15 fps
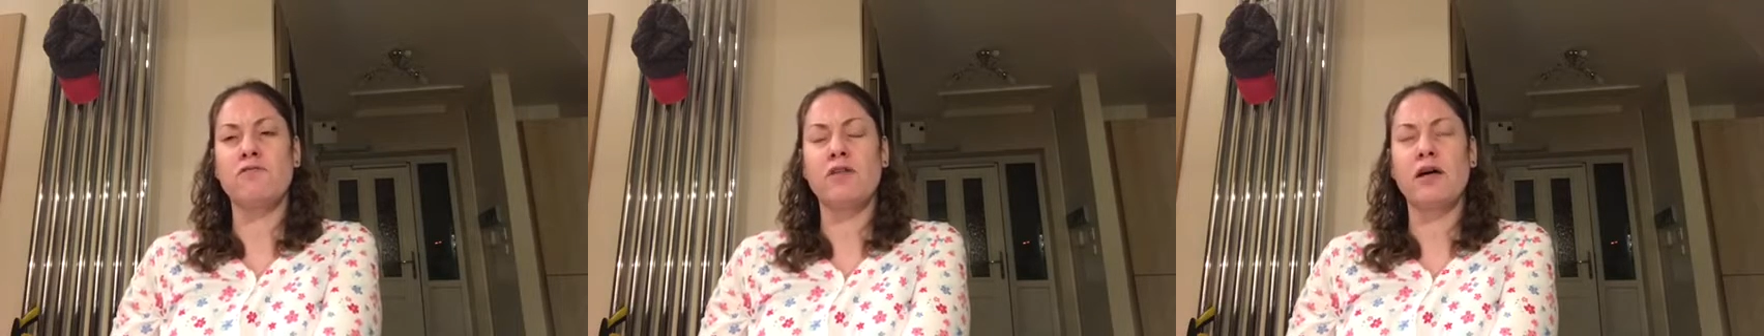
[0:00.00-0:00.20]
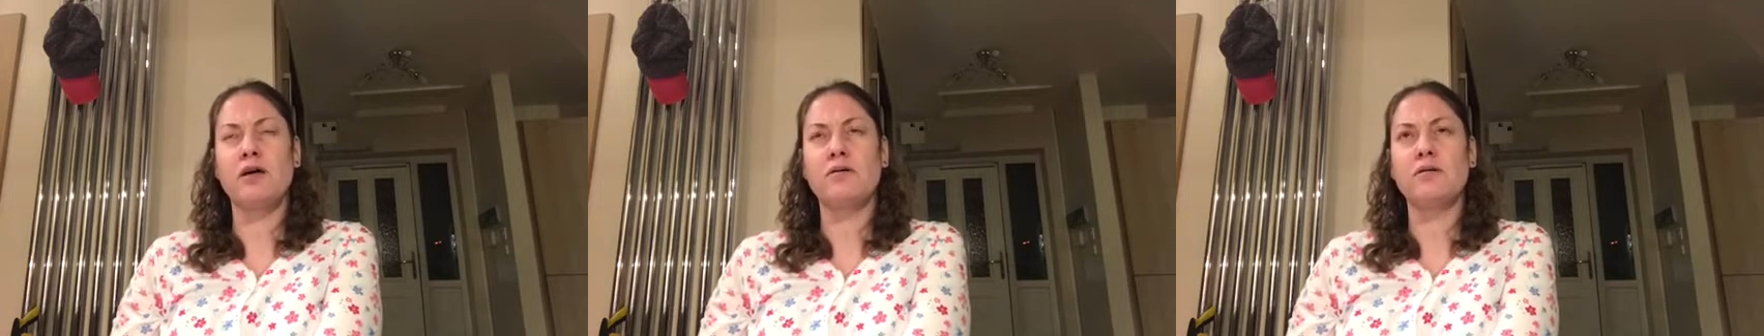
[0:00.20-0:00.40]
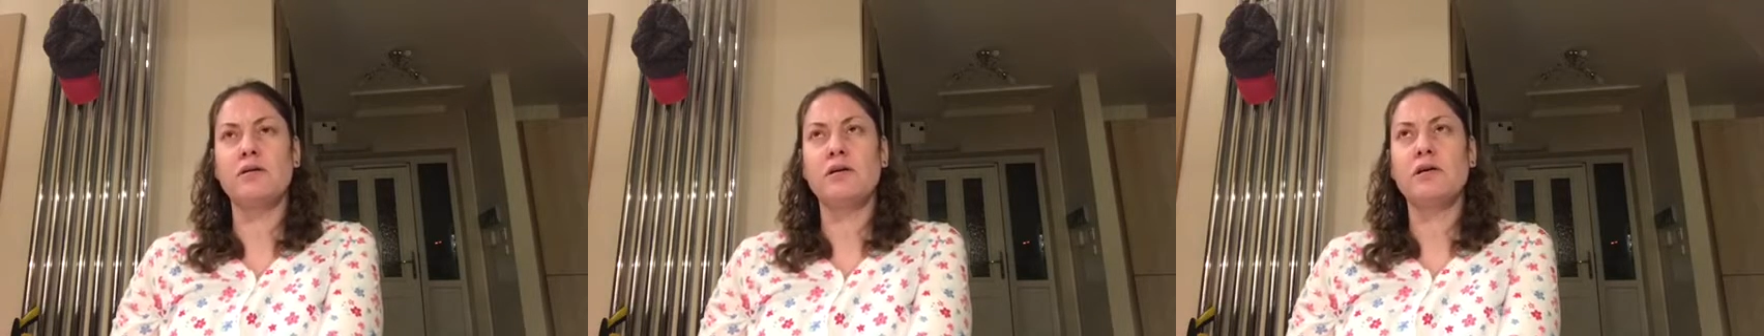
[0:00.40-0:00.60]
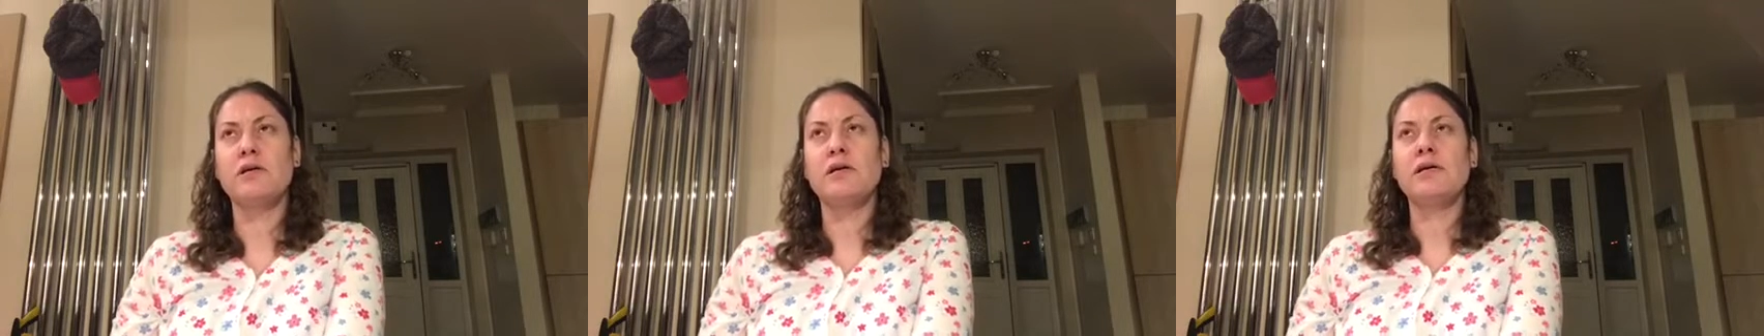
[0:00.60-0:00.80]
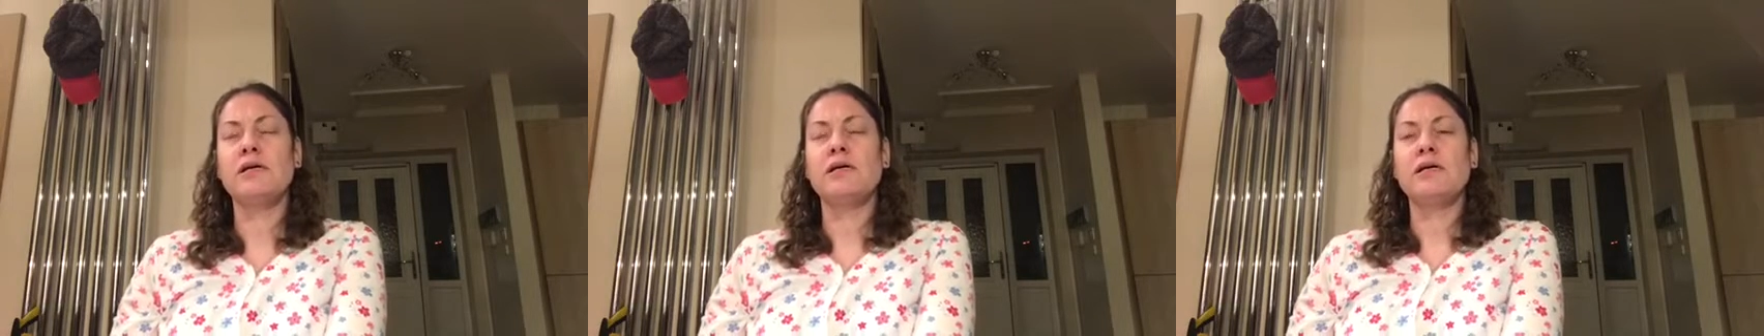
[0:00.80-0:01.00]
that
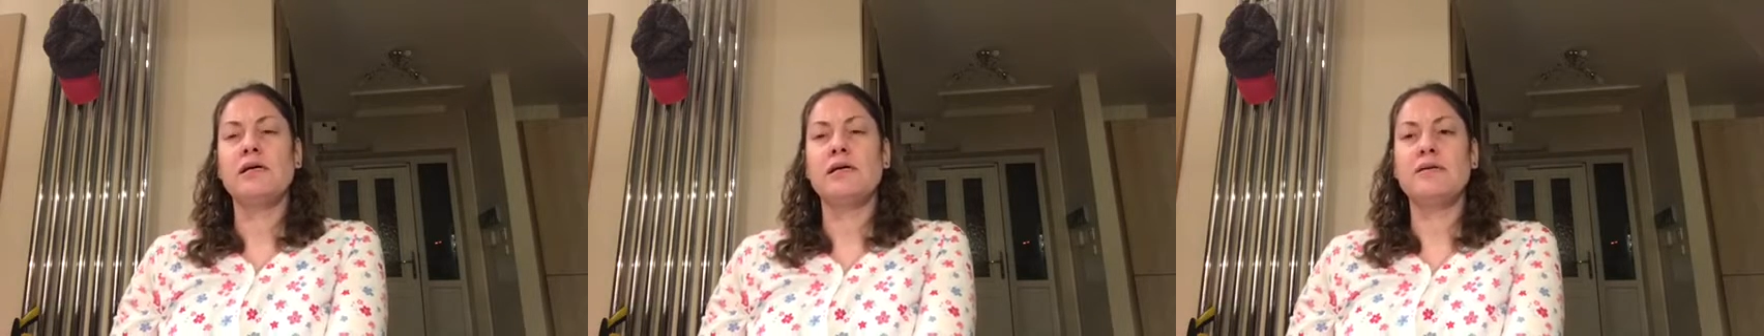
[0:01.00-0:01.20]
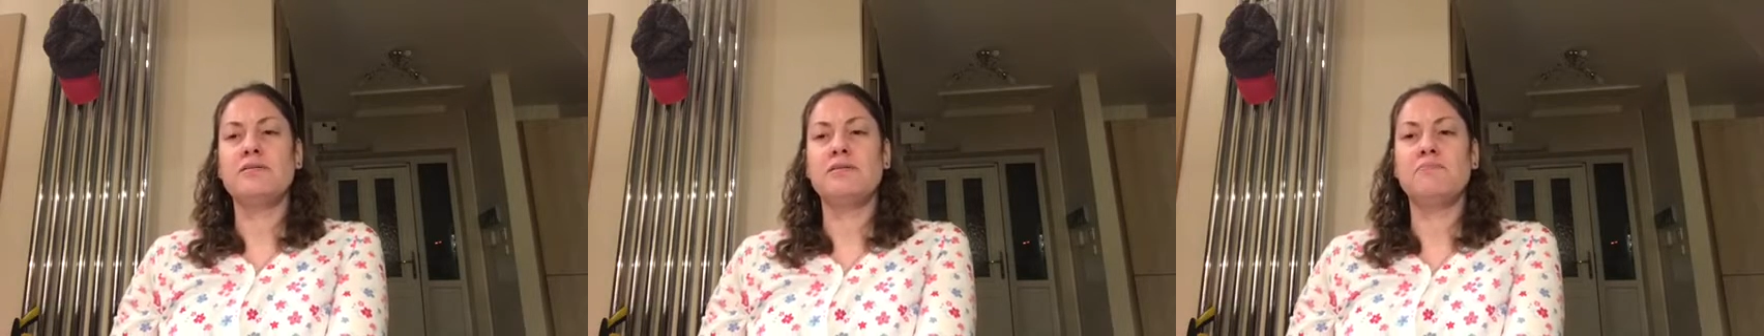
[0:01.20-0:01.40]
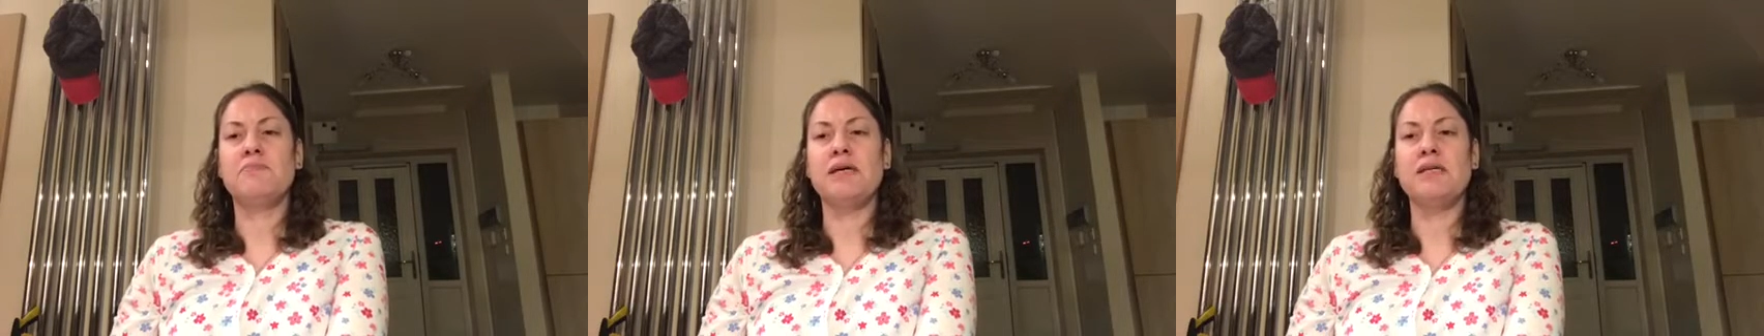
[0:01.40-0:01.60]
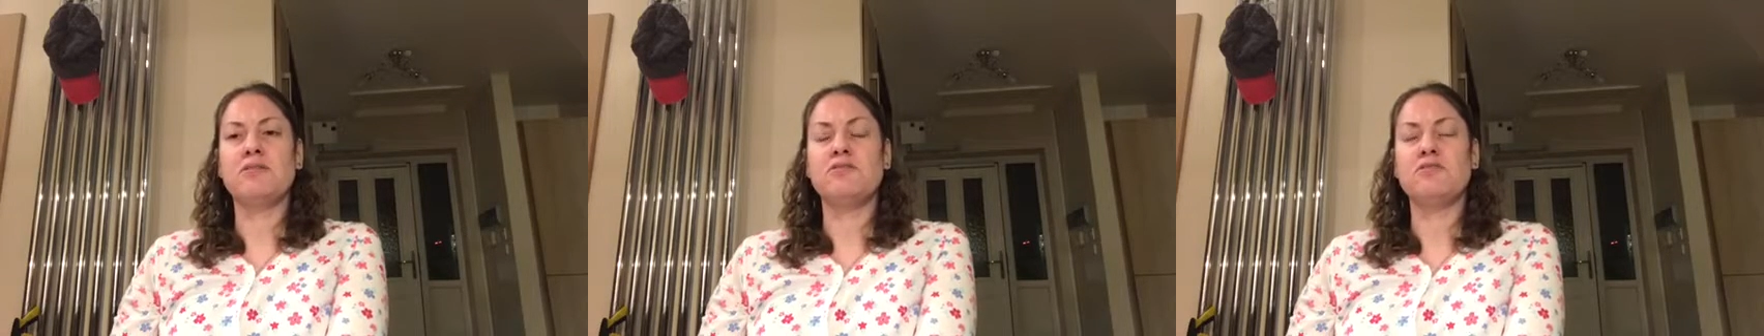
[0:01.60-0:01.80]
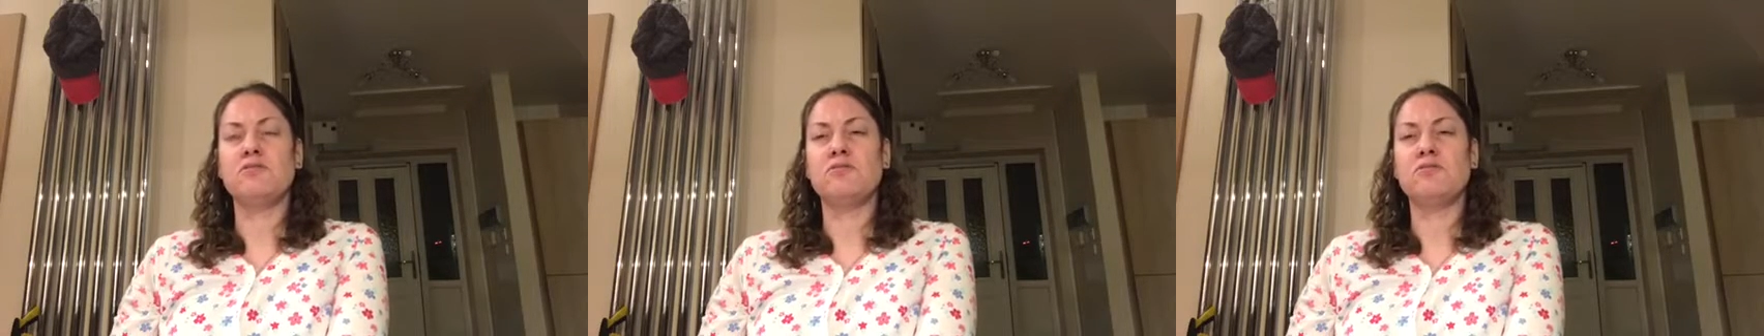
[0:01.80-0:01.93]
is a bit